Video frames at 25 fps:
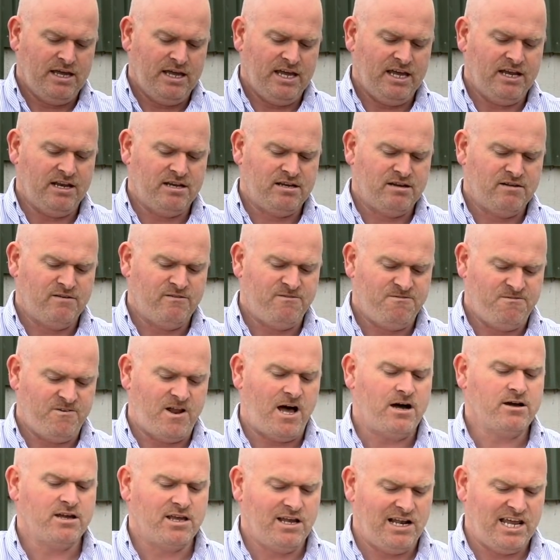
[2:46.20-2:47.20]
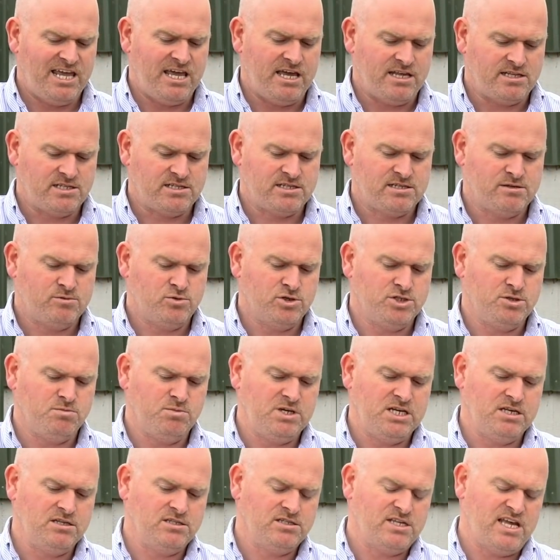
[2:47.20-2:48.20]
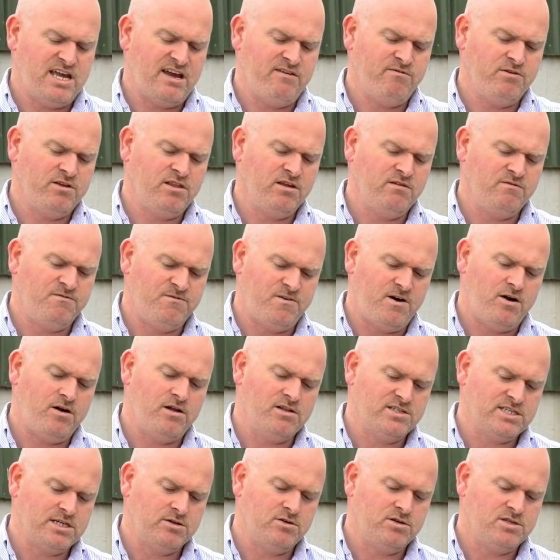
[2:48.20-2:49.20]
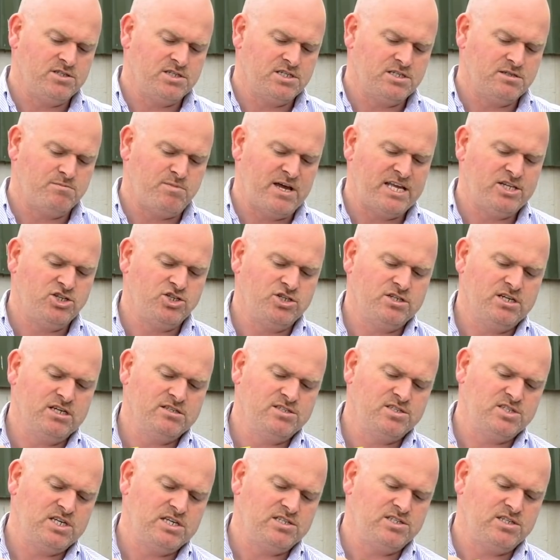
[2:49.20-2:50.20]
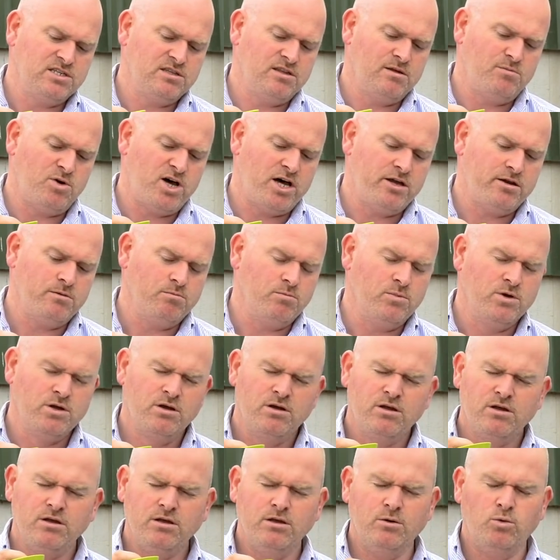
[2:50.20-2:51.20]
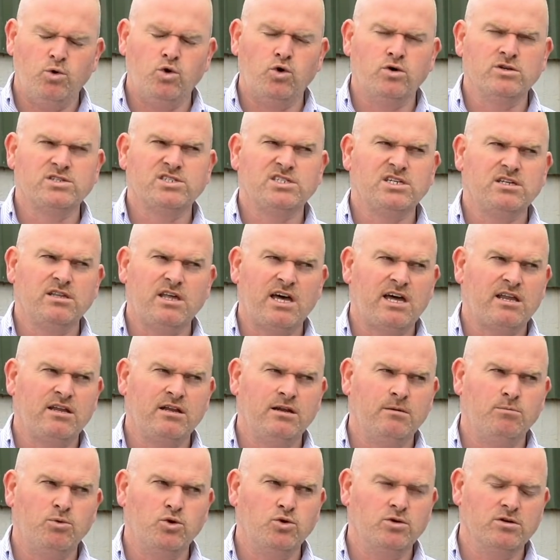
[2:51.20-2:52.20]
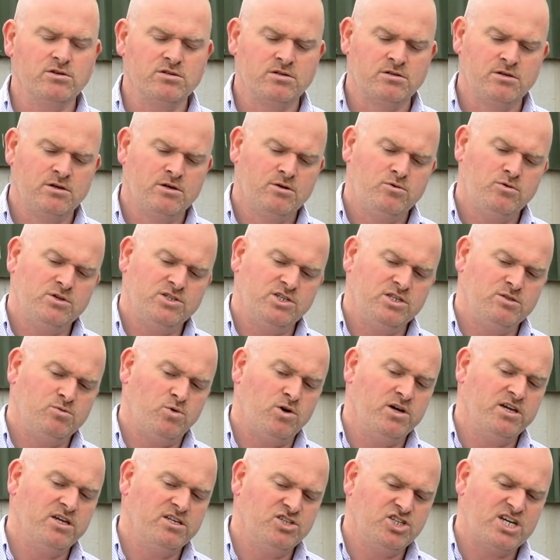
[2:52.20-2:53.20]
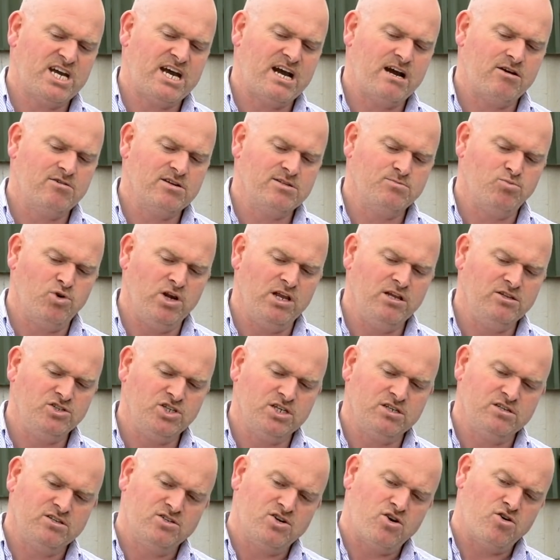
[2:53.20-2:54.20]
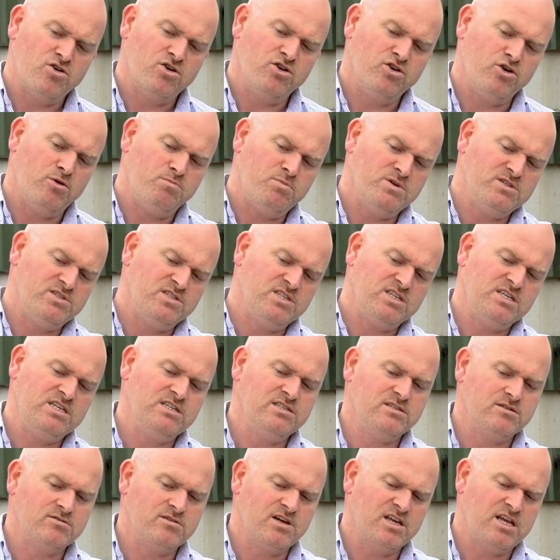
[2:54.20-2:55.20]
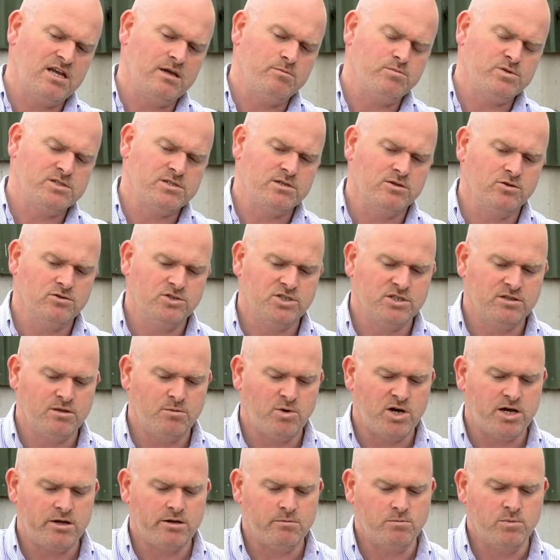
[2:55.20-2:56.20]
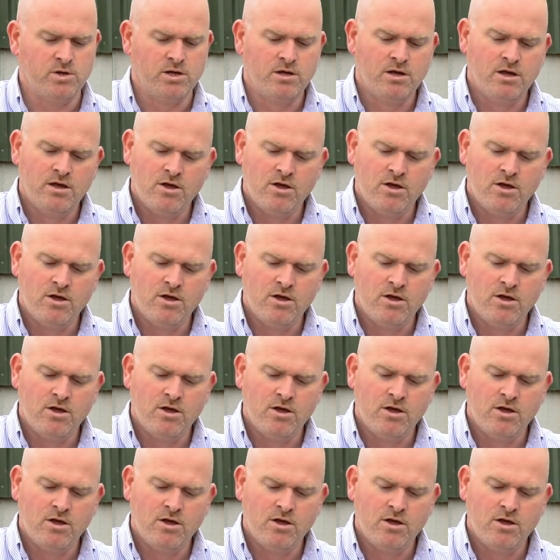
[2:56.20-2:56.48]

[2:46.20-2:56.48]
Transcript: It flocculates, which means everything falls out of suspension and sits in the bottom. You won't see that in a bucket, which is why a jar is brilliant. You can turn it up and see is there a heap of sludge in the bottom.